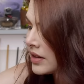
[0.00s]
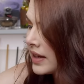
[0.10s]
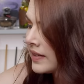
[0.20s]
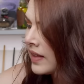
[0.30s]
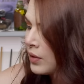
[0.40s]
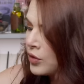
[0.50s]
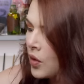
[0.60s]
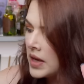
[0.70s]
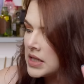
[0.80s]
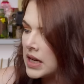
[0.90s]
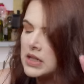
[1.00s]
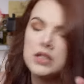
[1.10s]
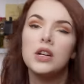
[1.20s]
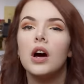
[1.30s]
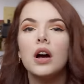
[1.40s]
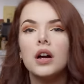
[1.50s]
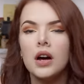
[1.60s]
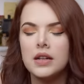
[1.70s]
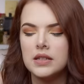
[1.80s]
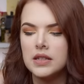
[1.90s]
Okay, so that was quite a dark
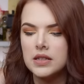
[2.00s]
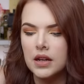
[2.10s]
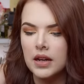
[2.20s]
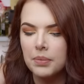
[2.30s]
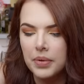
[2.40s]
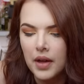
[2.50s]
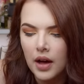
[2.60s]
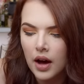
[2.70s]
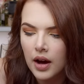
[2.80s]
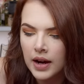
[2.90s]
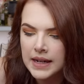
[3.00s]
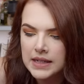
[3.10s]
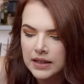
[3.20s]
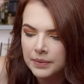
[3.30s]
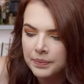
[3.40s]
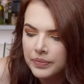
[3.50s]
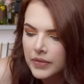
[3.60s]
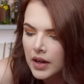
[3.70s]
artsy type item.